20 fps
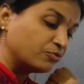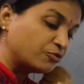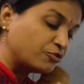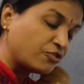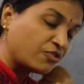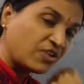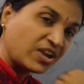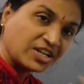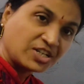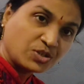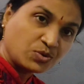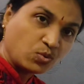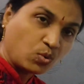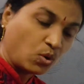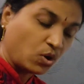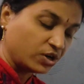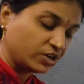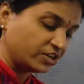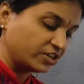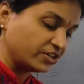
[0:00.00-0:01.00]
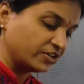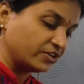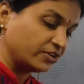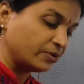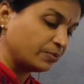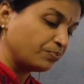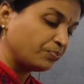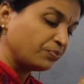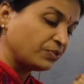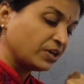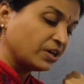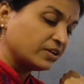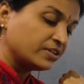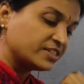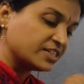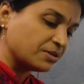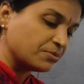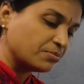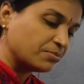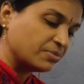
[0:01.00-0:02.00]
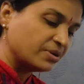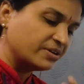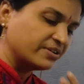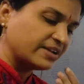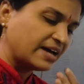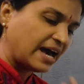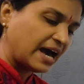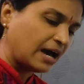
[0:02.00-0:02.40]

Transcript: fresh water, timber,